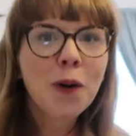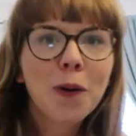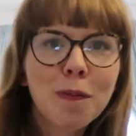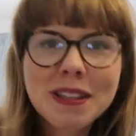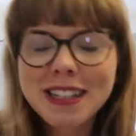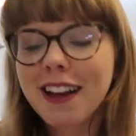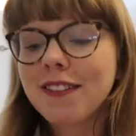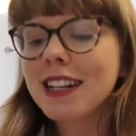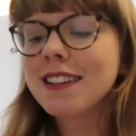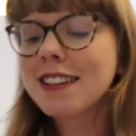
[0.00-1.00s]
Oops,
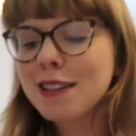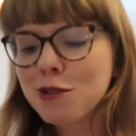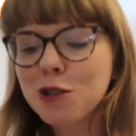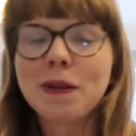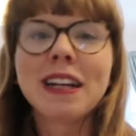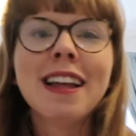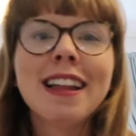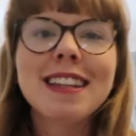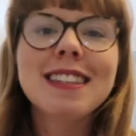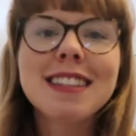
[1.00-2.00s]
I've done some shopping.
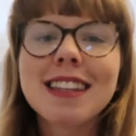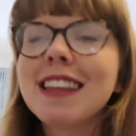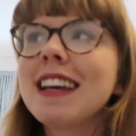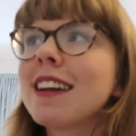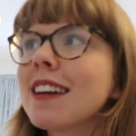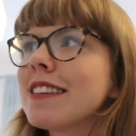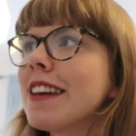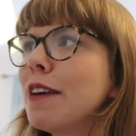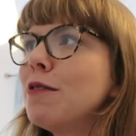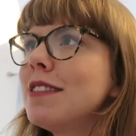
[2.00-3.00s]
This is the thing, because
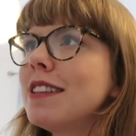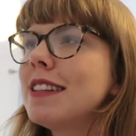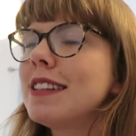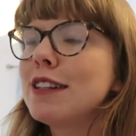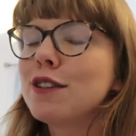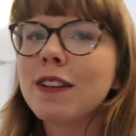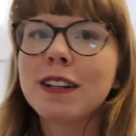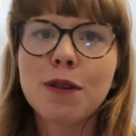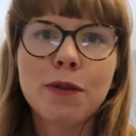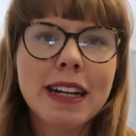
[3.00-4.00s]
I ordered this Stitch
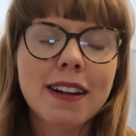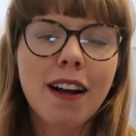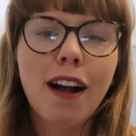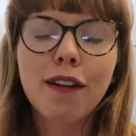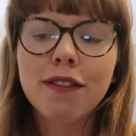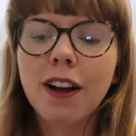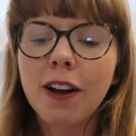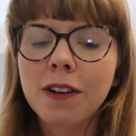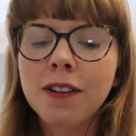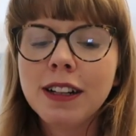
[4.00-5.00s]
Fix a week and a half
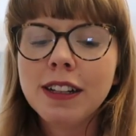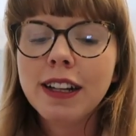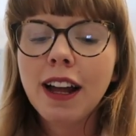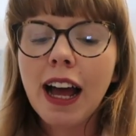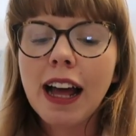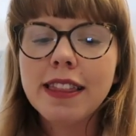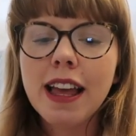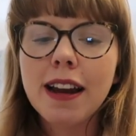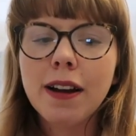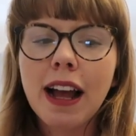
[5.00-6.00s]
ago, and
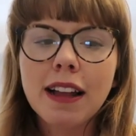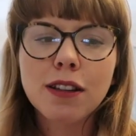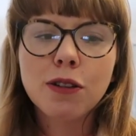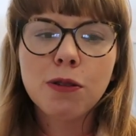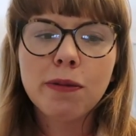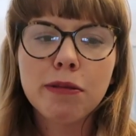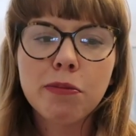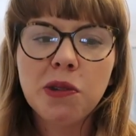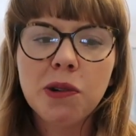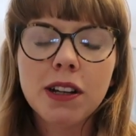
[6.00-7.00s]
then I had the call with
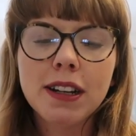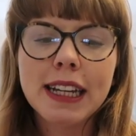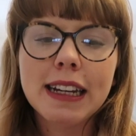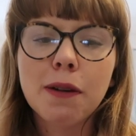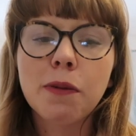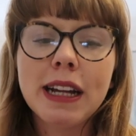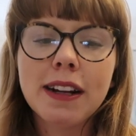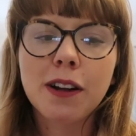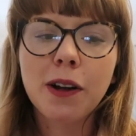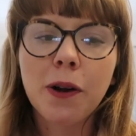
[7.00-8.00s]
Morgan nearly a
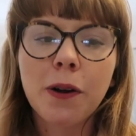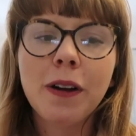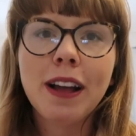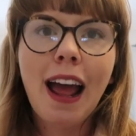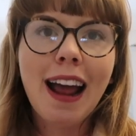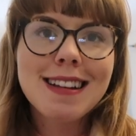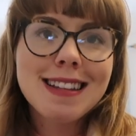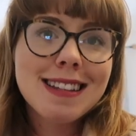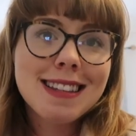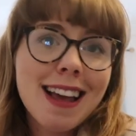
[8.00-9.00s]
week ago, and
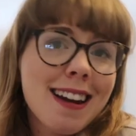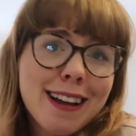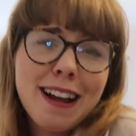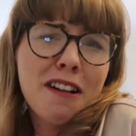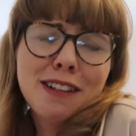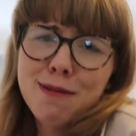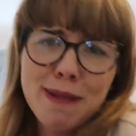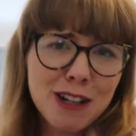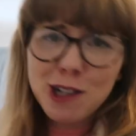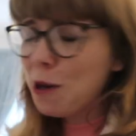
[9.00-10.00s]
since then the girl's
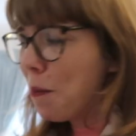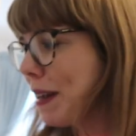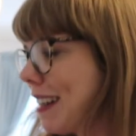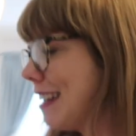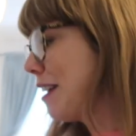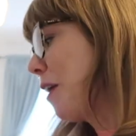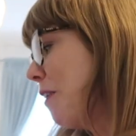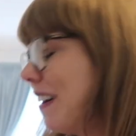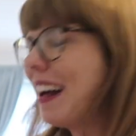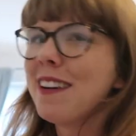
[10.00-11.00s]
been shopping, you
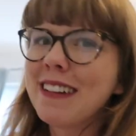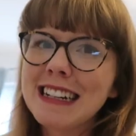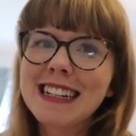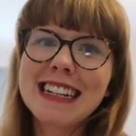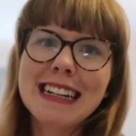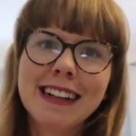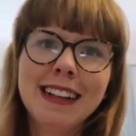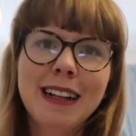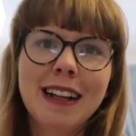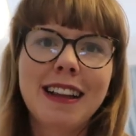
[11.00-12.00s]
know?
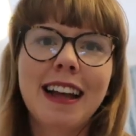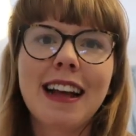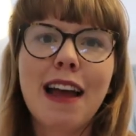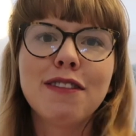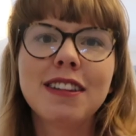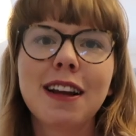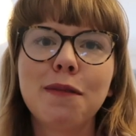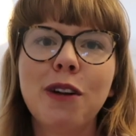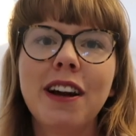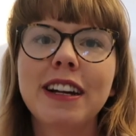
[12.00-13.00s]
Like, everything
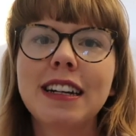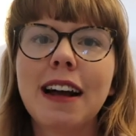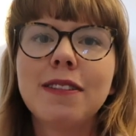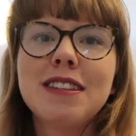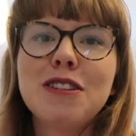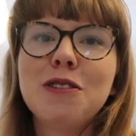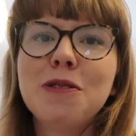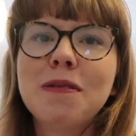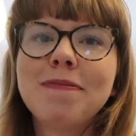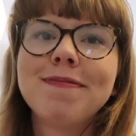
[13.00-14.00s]
I'm wearing now is
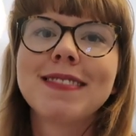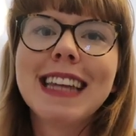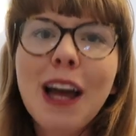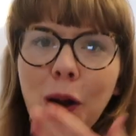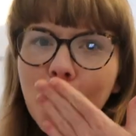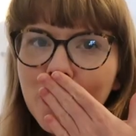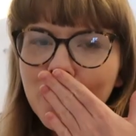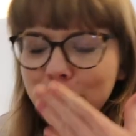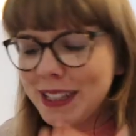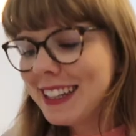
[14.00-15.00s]
new.
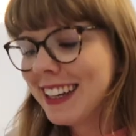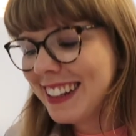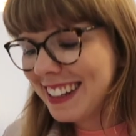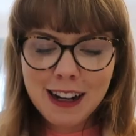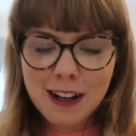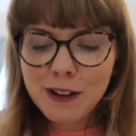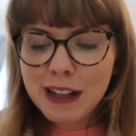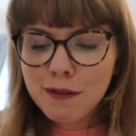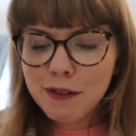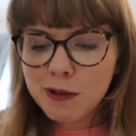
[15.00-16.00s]
Oops.
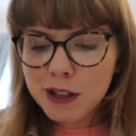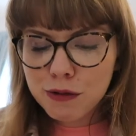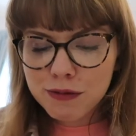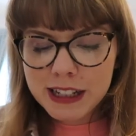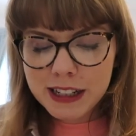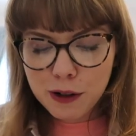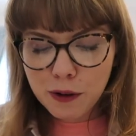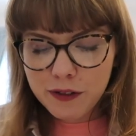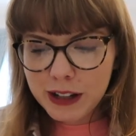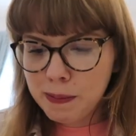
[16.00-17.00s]
Looking forward to reading
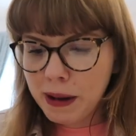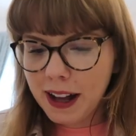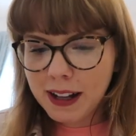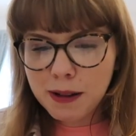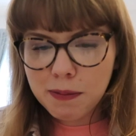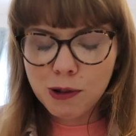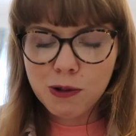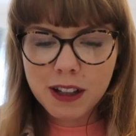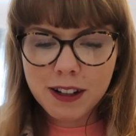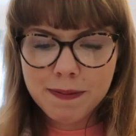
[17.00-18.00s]
your feedback,
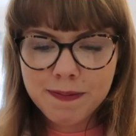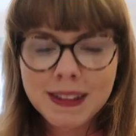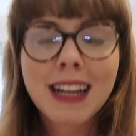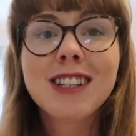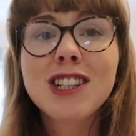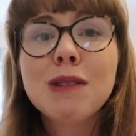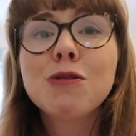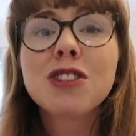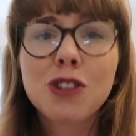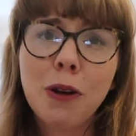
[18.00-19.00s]
Morgan. She
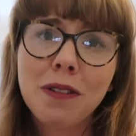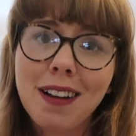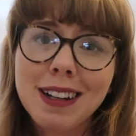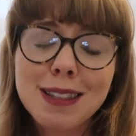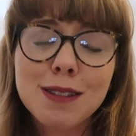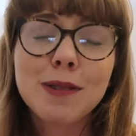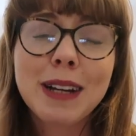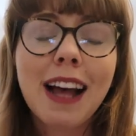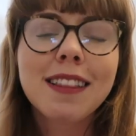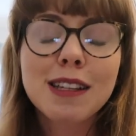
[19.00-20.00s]
was so nice. So
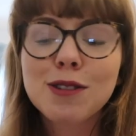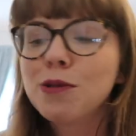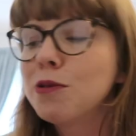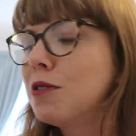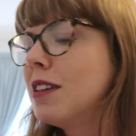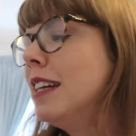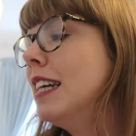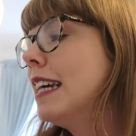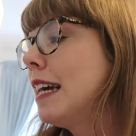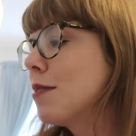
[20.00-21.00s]
we had this call.
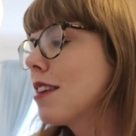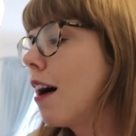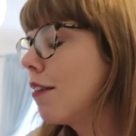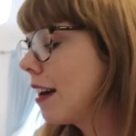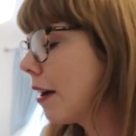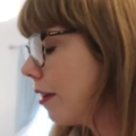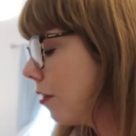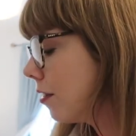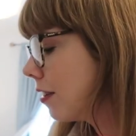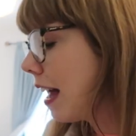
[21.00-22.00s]
It was half an hour
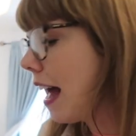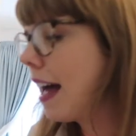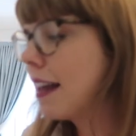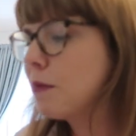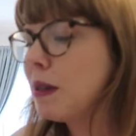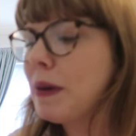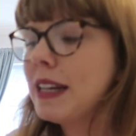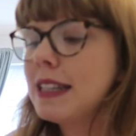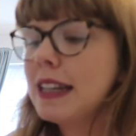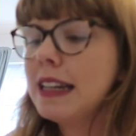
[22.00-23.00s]
long, and we
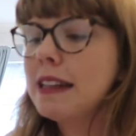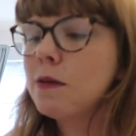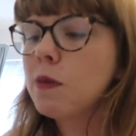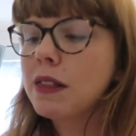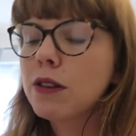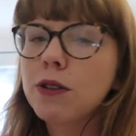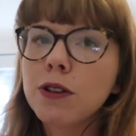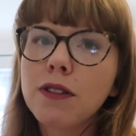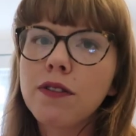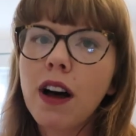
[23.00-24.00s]
basically went
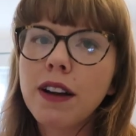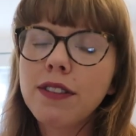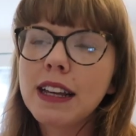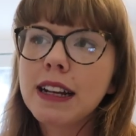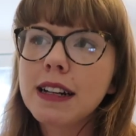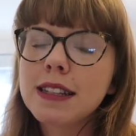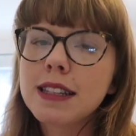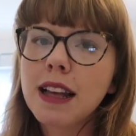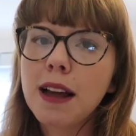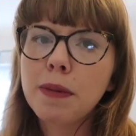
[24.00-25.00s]
through the five
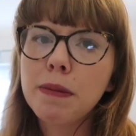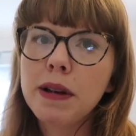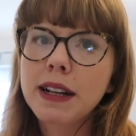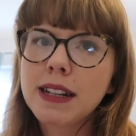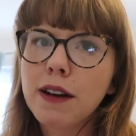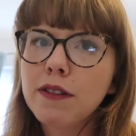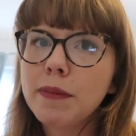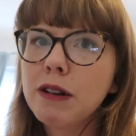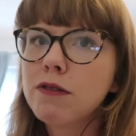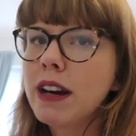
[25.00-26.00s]
things that had been picked out
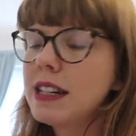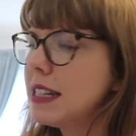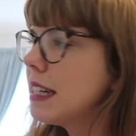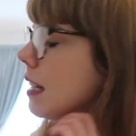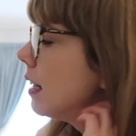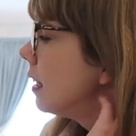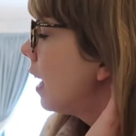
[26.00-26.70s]
for me already.